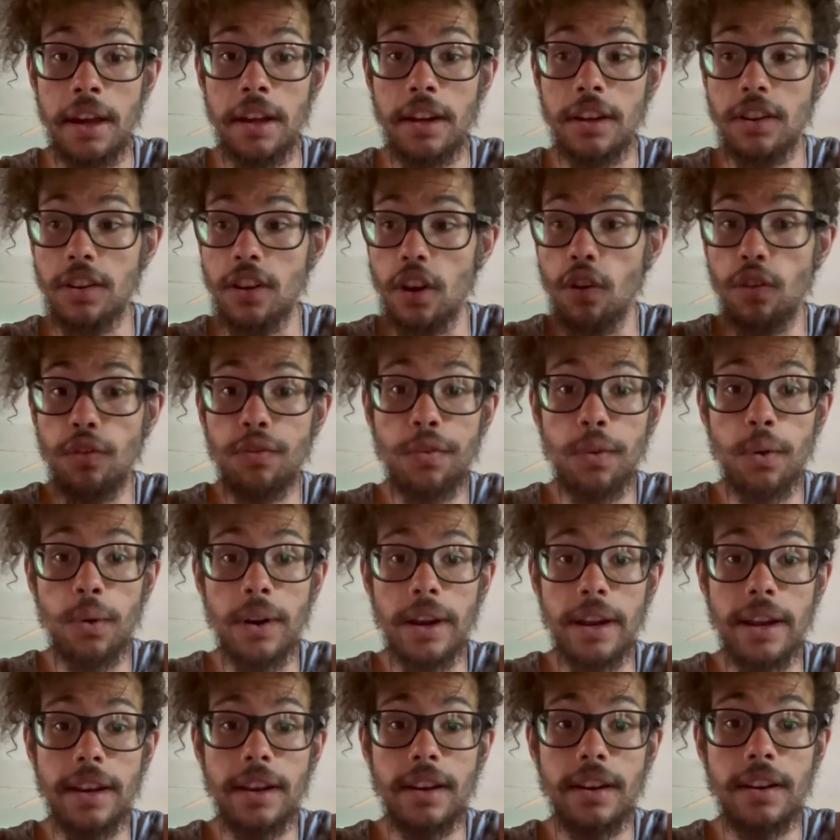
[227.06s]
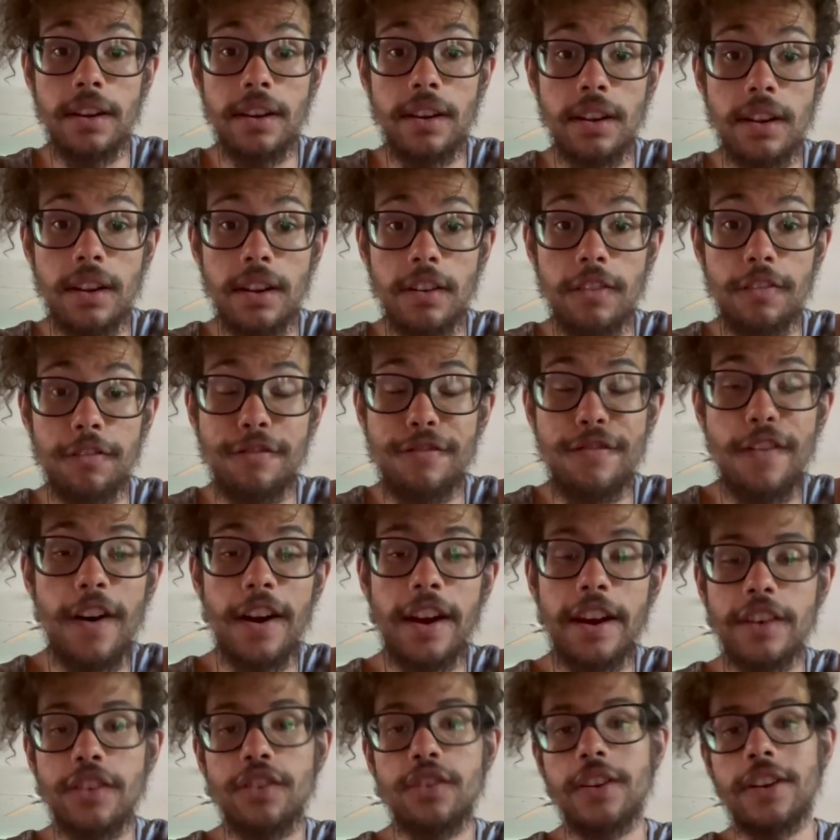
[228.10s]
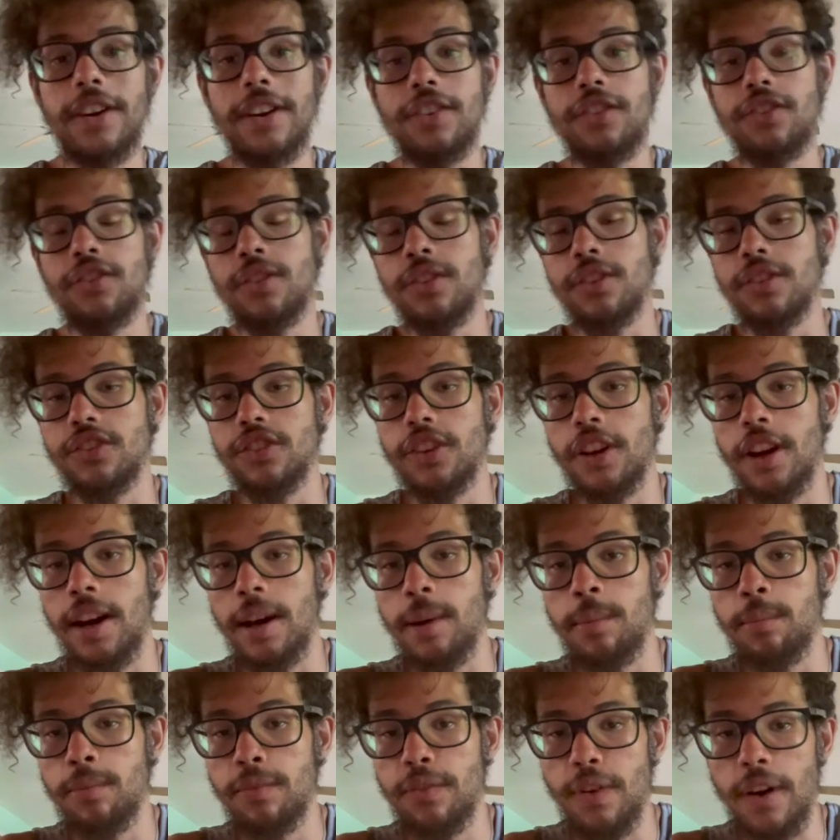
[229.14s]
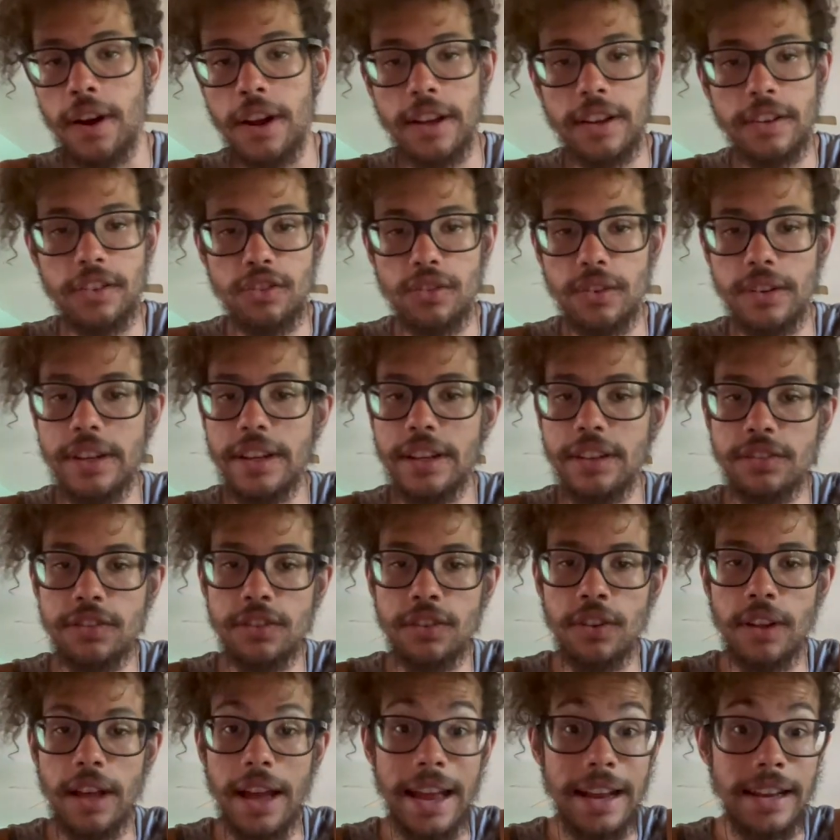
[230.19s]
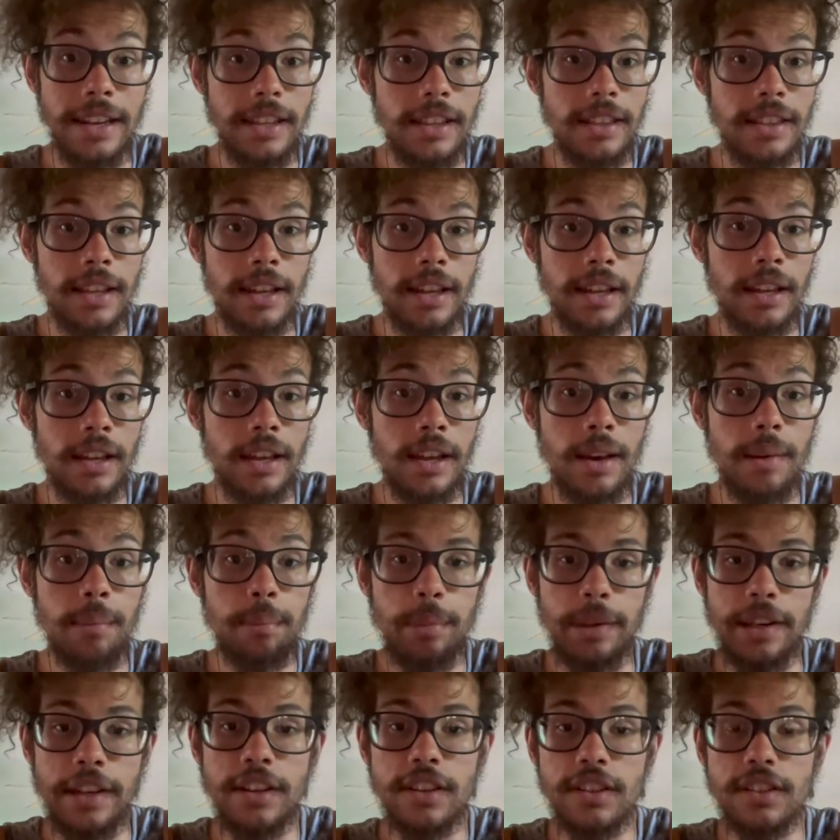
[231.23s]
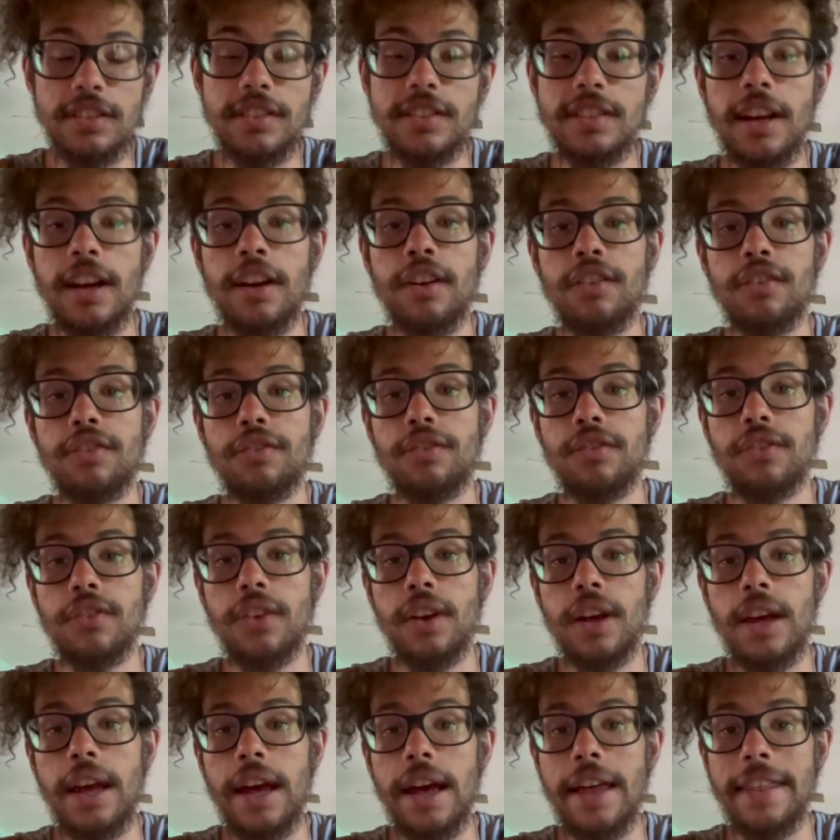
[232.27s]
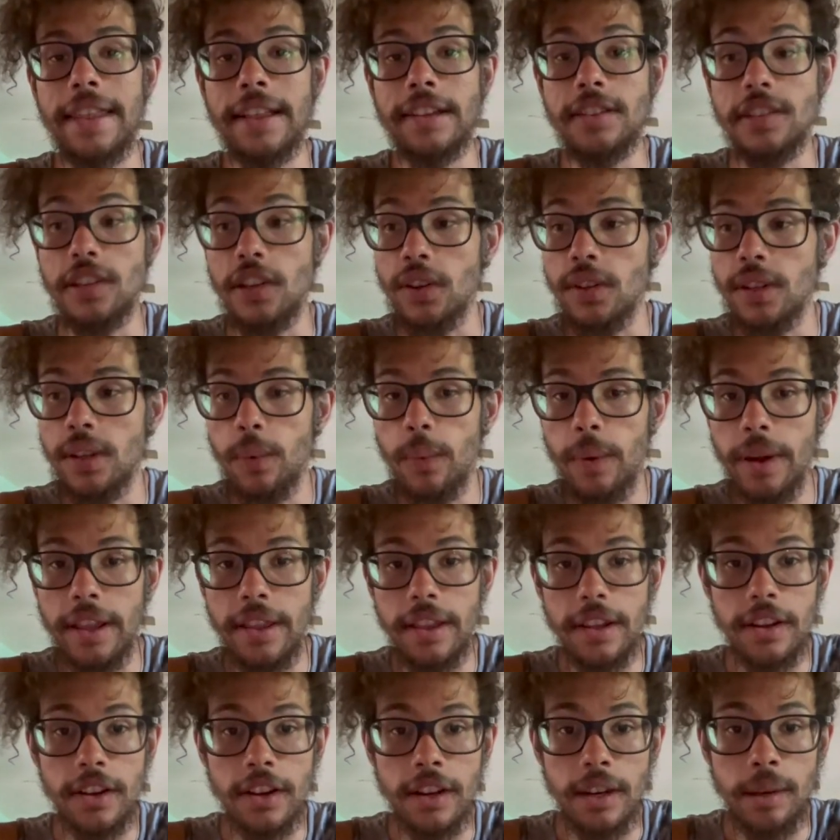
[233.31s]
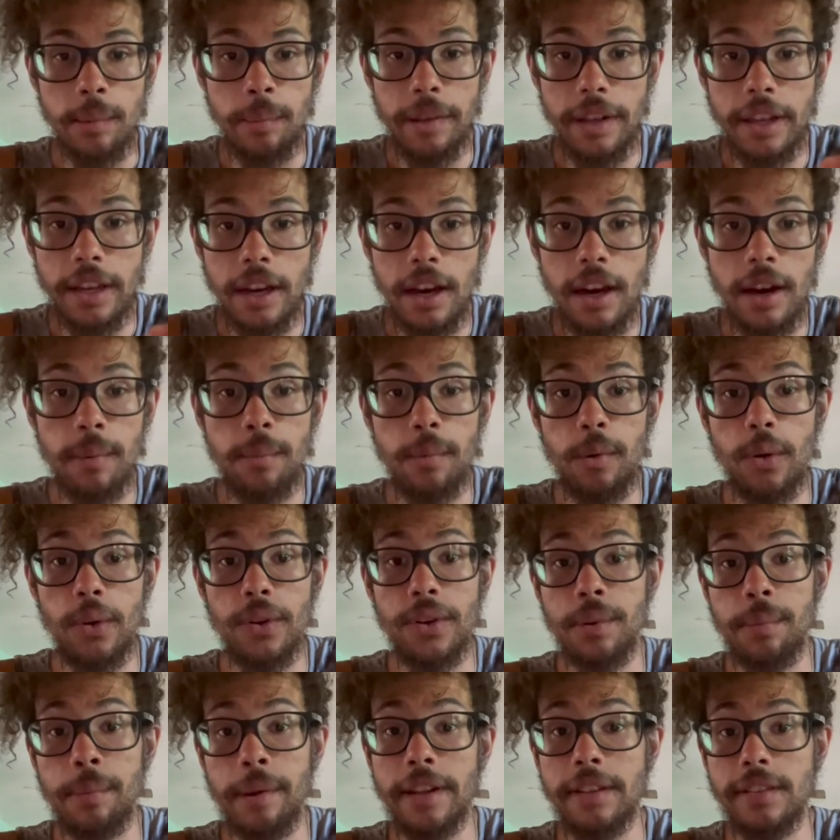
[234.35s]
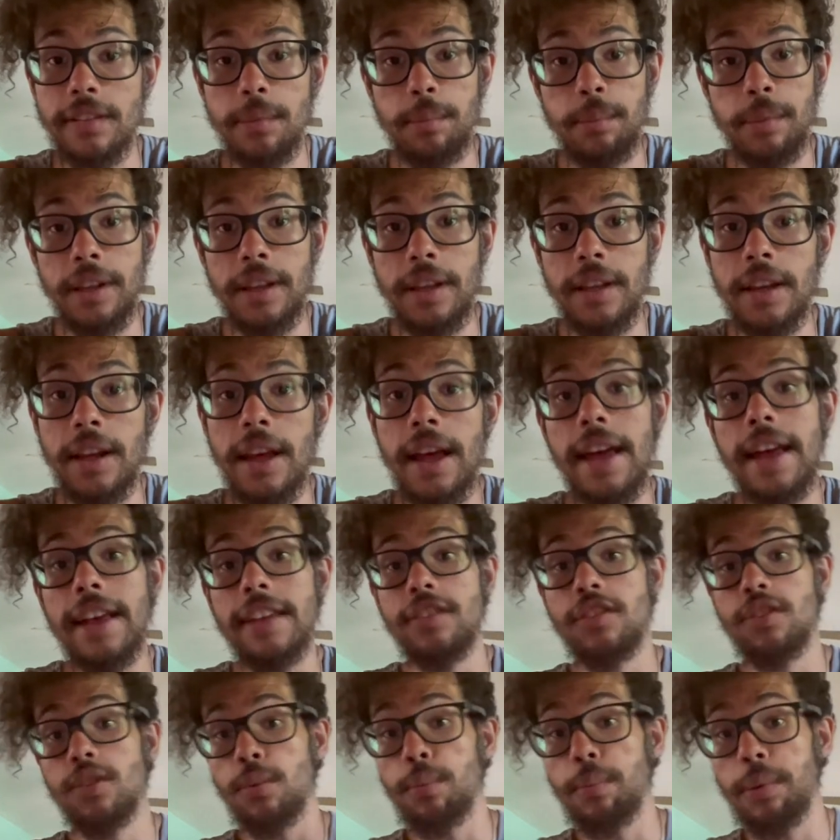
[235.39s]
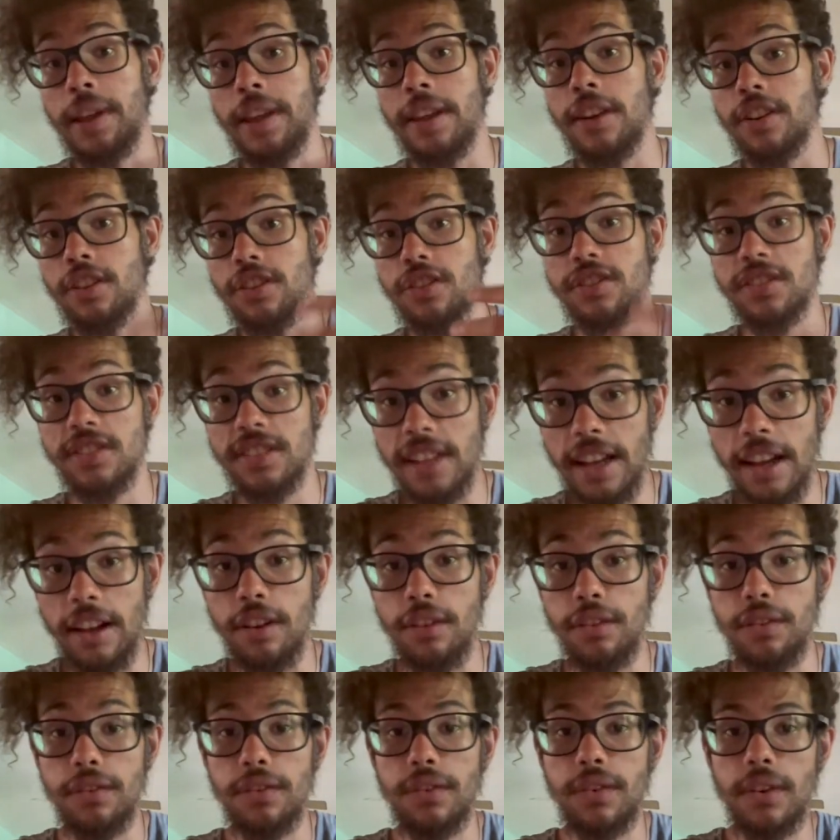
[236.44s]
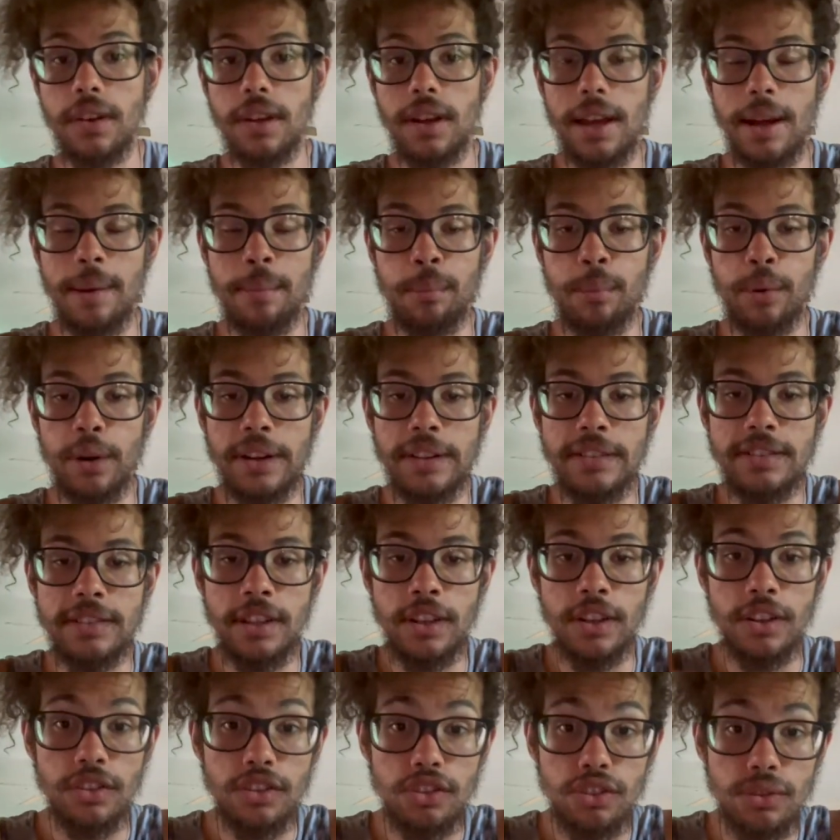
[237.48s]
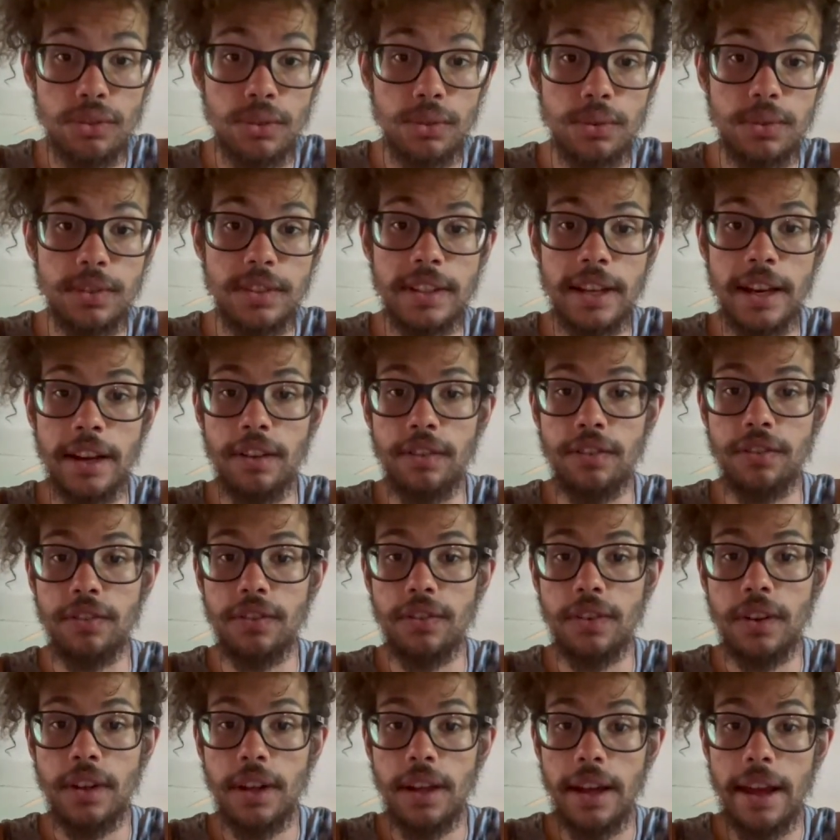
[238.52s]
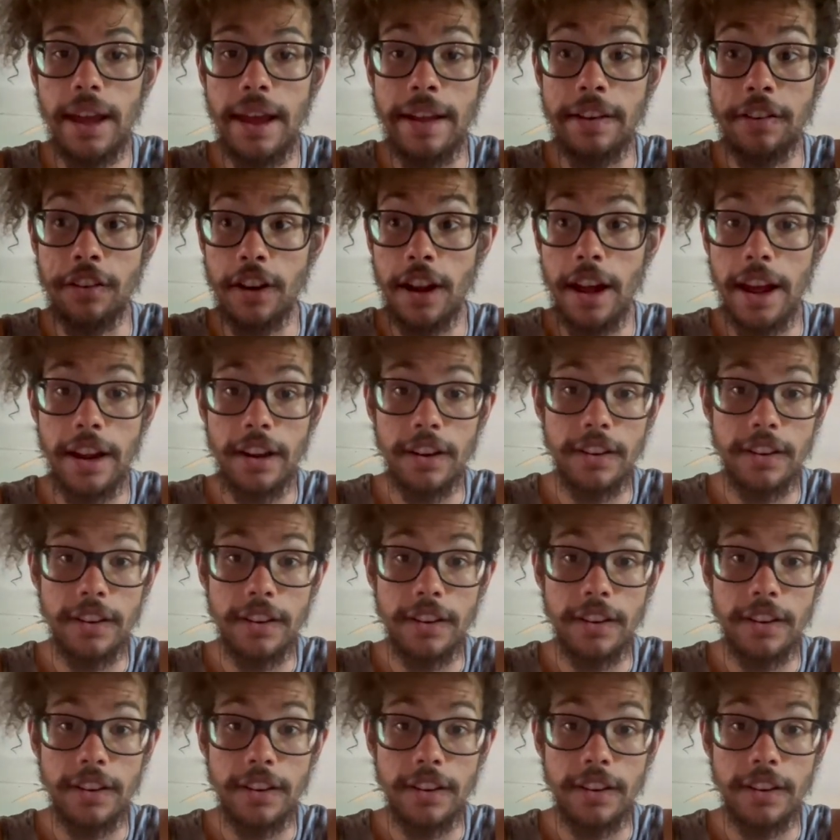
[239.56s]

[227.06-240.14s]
go for it. Fuck a traditional job. Fuck traditional anything. Be yourself. And that's the only way that you're going to become who you're meant to be is through being yourself, embracing your true self and your higher